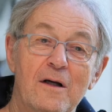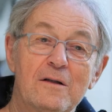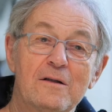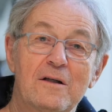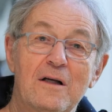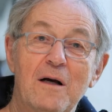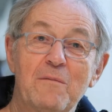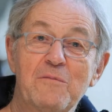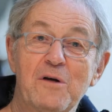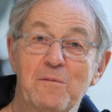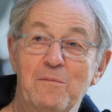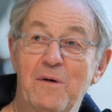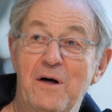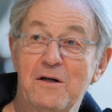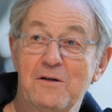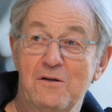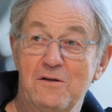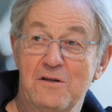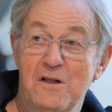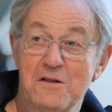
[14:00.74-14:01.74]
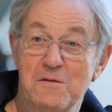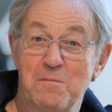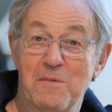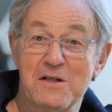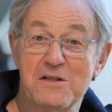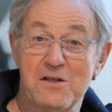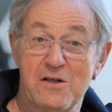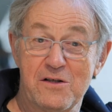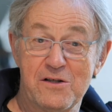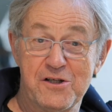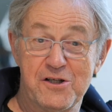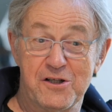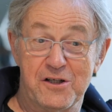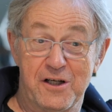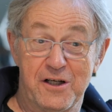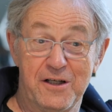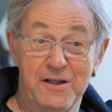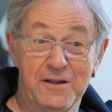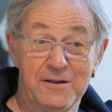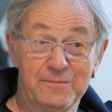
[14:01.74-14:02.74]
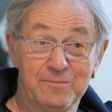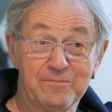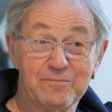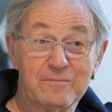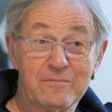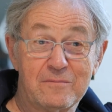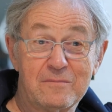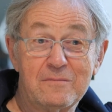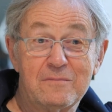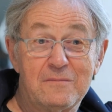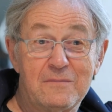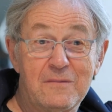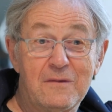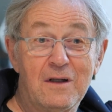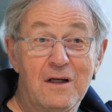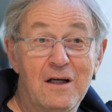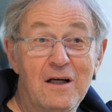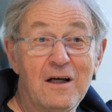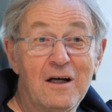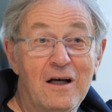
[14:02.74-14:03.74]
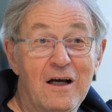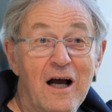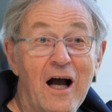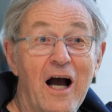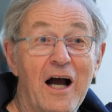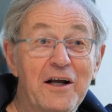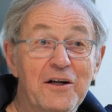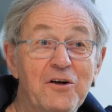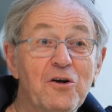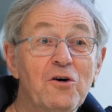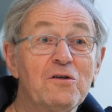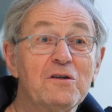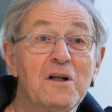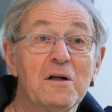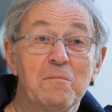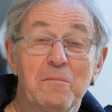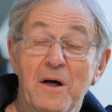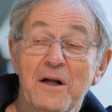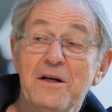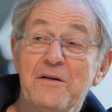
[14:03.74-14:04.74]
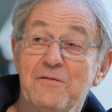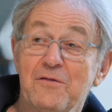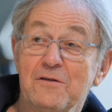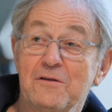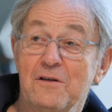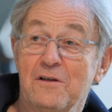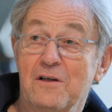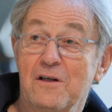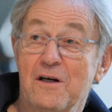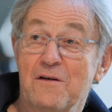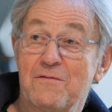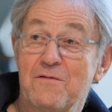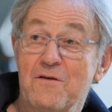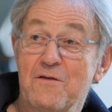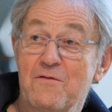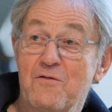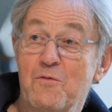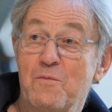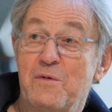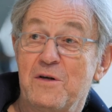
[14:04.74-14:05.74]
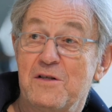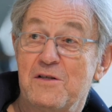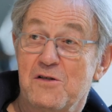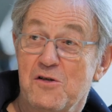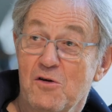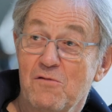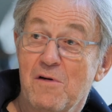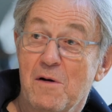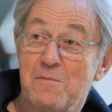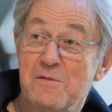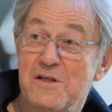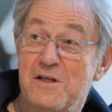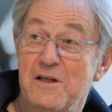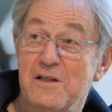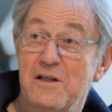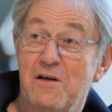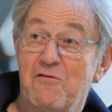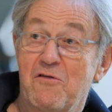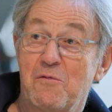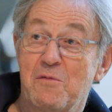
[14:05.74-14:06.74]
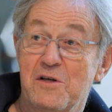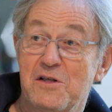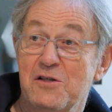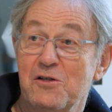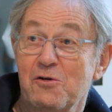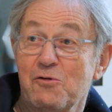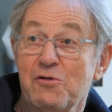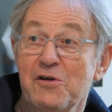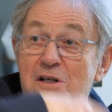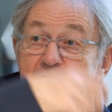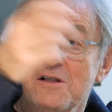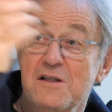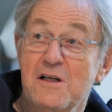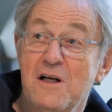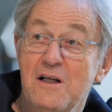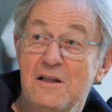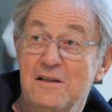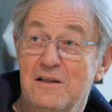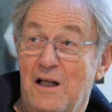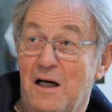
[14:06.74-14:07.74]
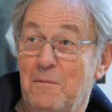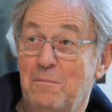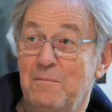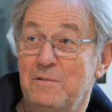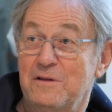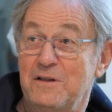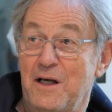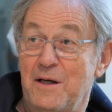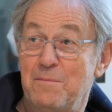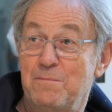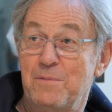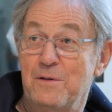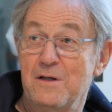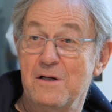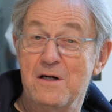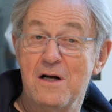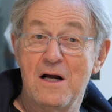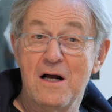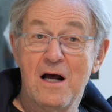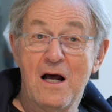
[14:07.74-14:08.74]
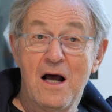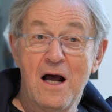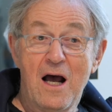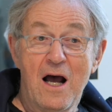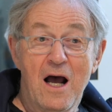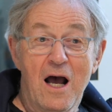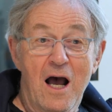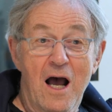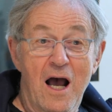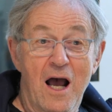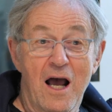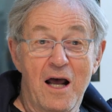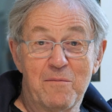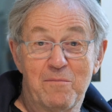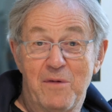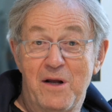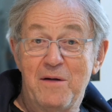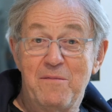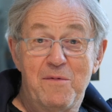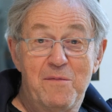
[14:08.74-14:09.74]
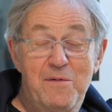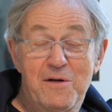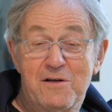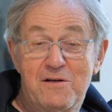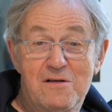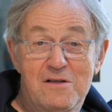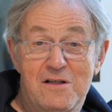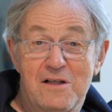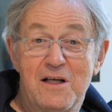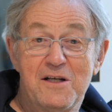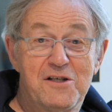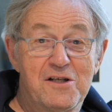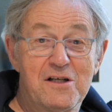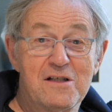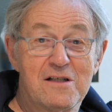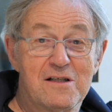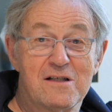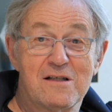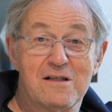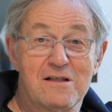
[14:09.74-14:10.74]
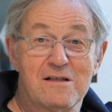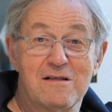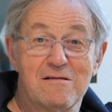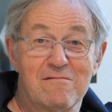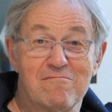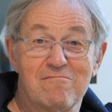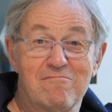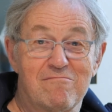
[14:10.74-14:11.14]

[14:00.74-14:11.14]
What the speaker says: And coming back to that misogyny, I know that many photographers would be so upset, they would be throwing temper, and maybe because they just